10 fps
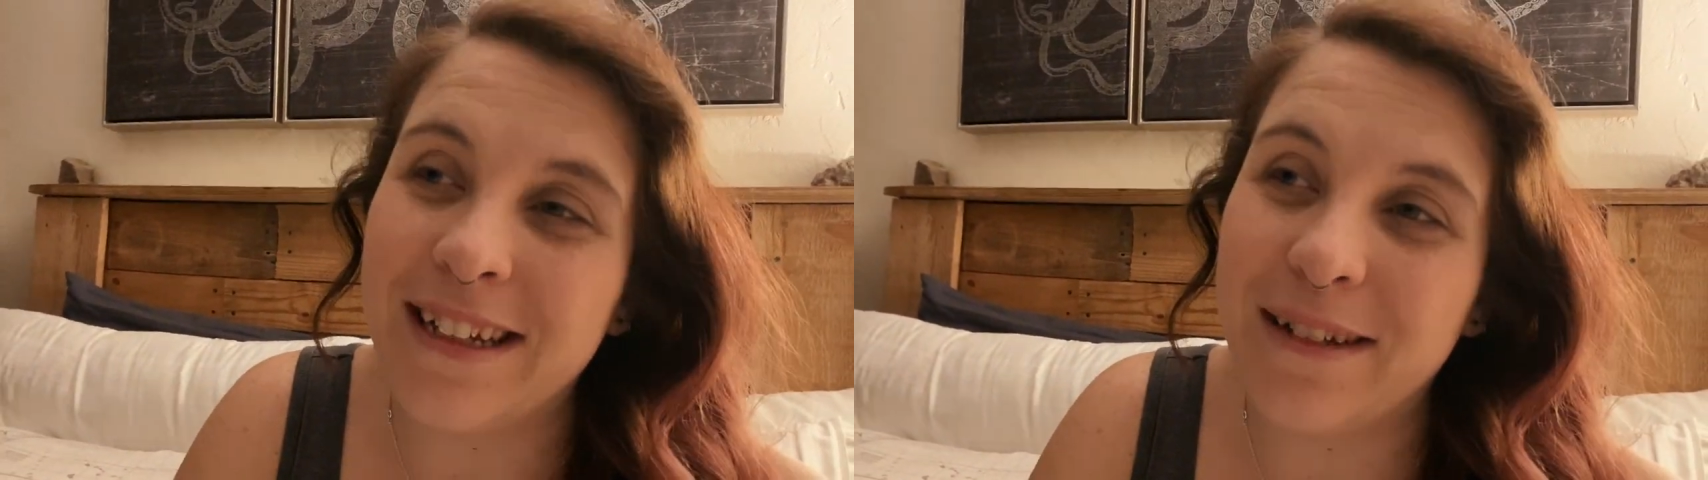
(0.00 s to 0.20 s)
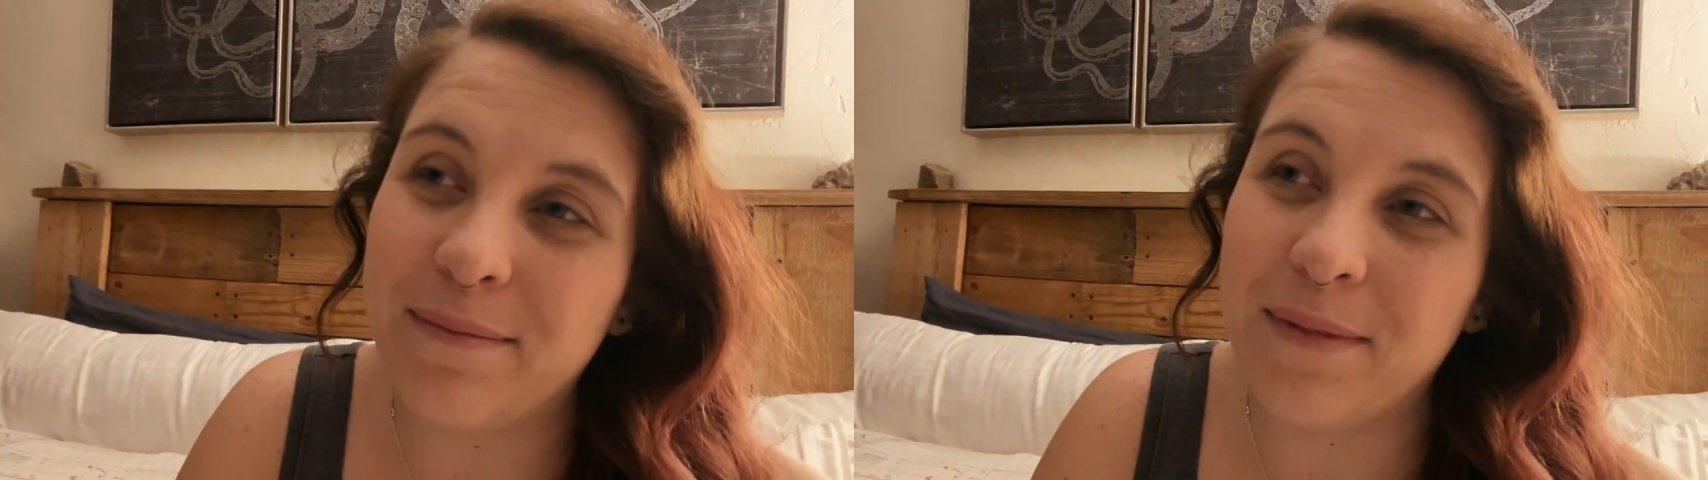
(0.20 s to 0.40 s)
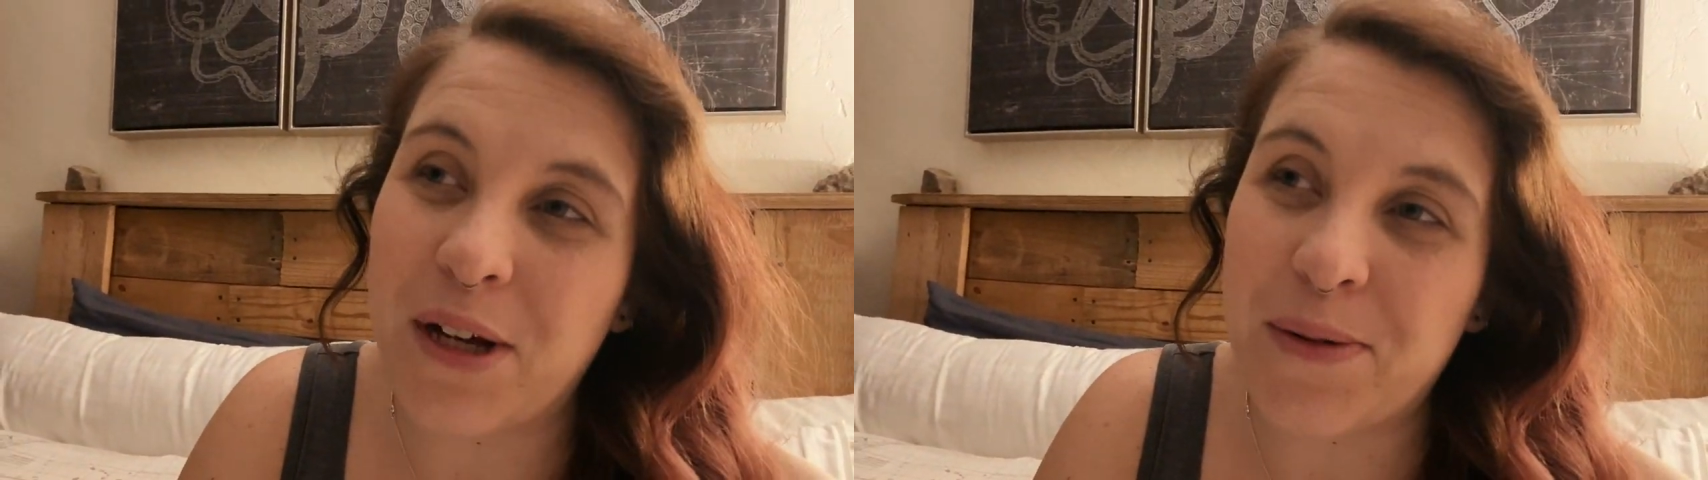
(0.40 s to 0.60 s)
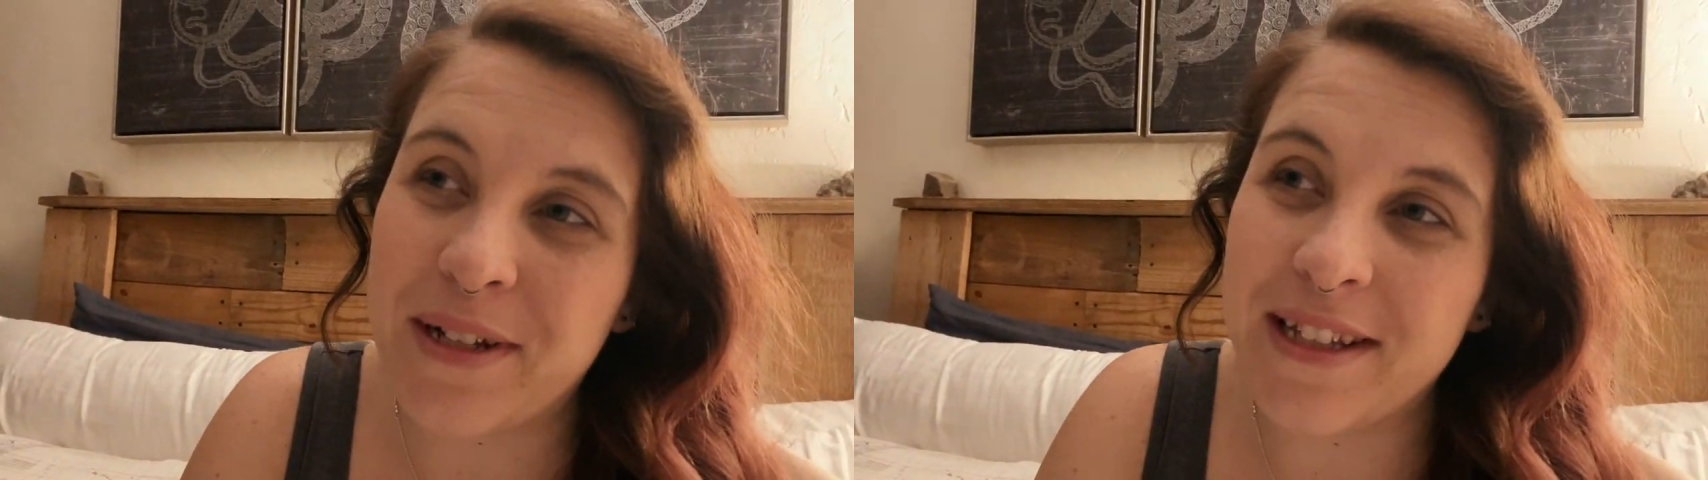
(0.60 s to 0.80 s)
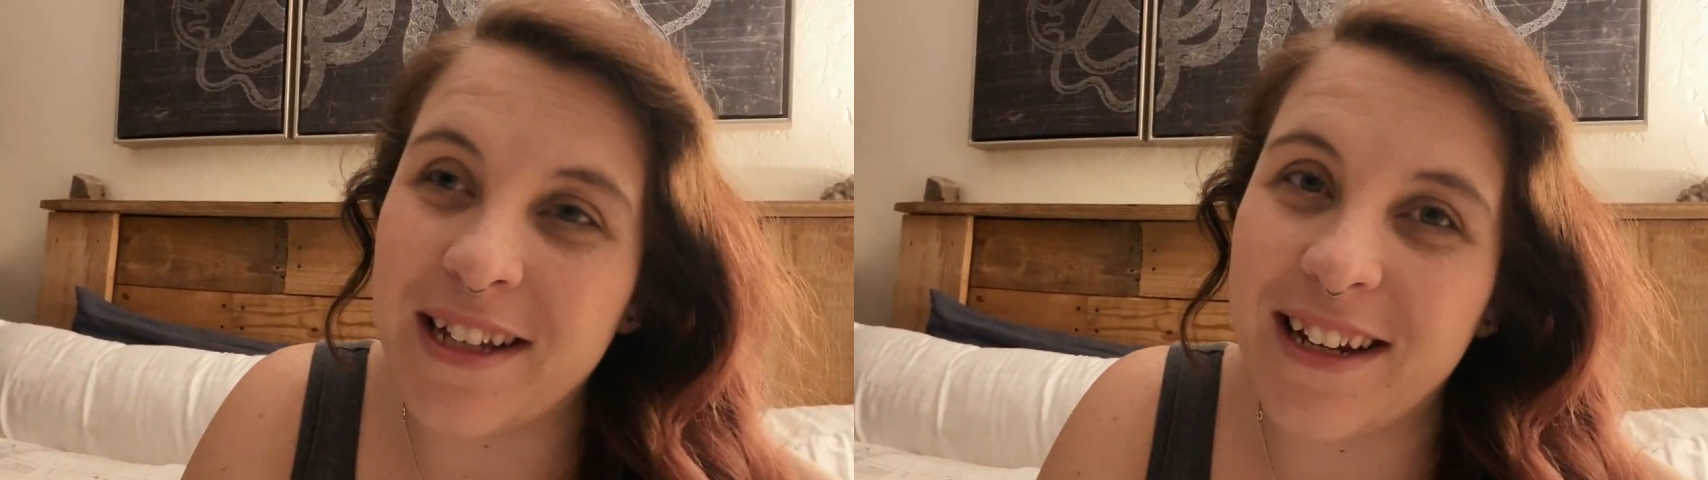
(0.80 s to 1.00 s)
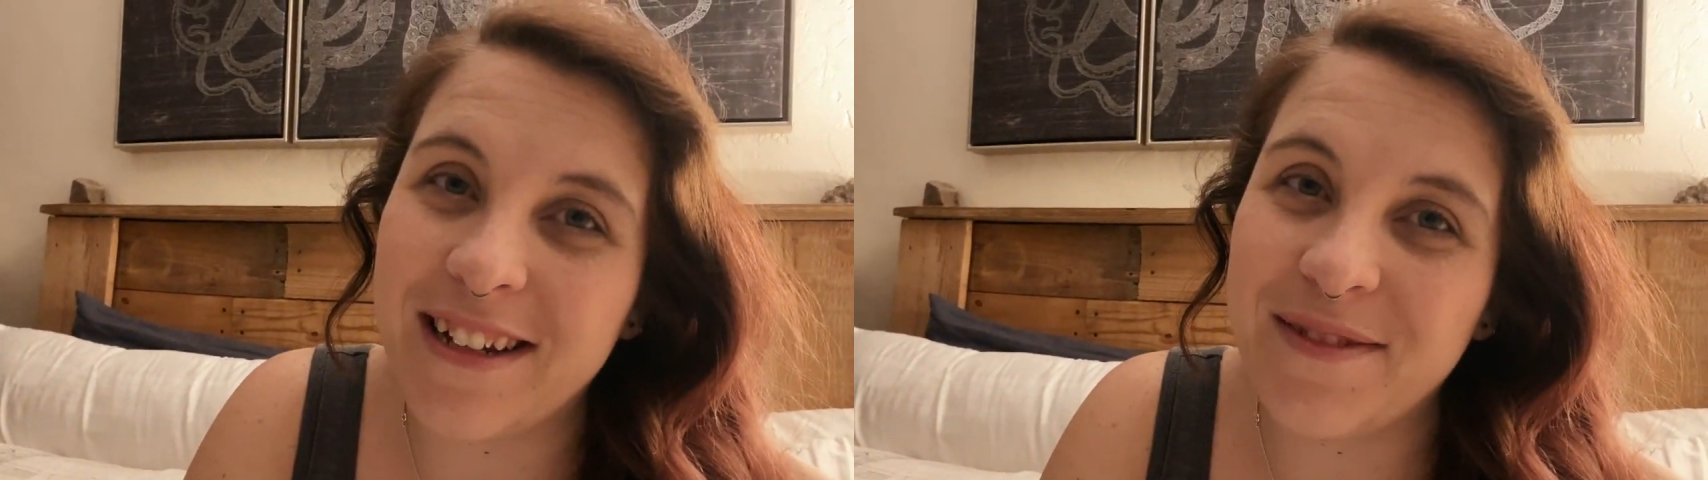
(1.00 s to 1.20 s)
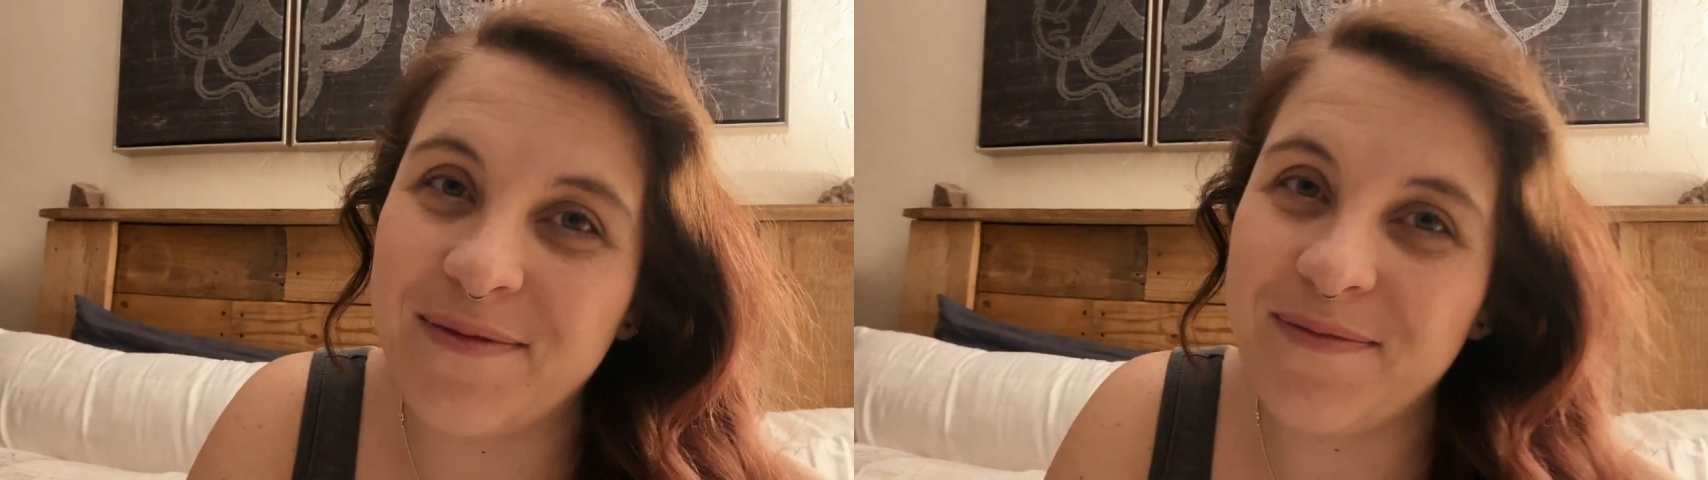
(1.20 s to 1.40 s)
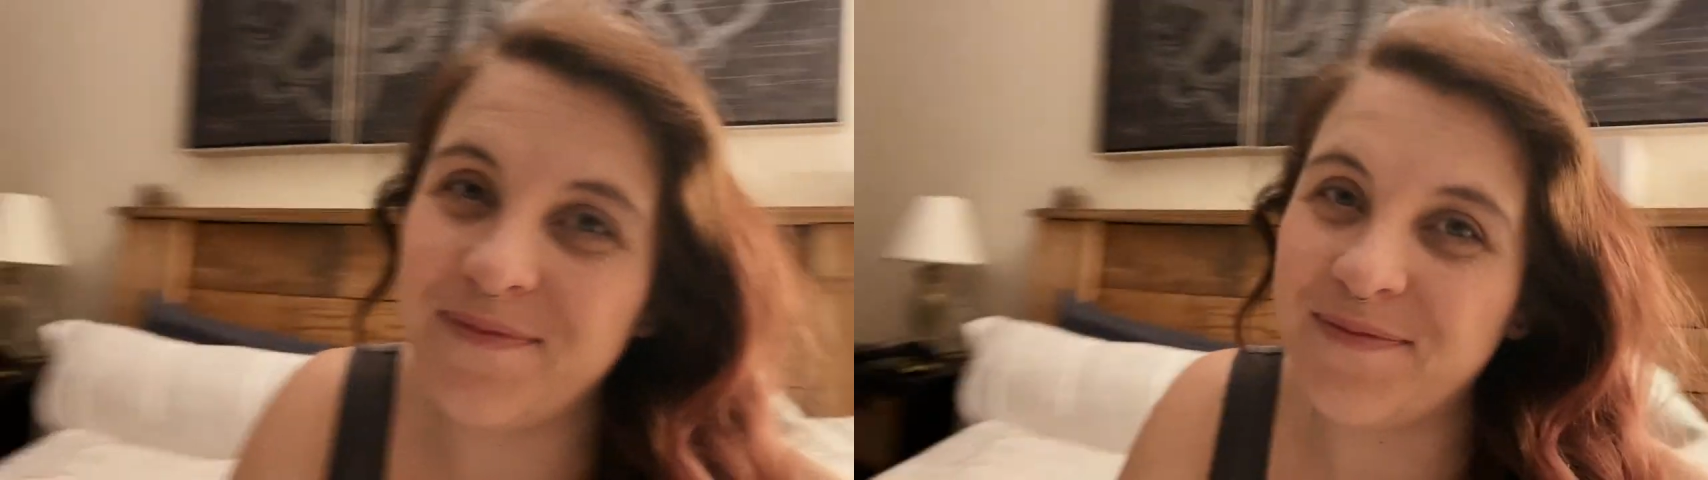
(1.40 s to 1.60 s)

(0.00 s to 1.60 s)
Yep. Always When Charlie Sunny. catches a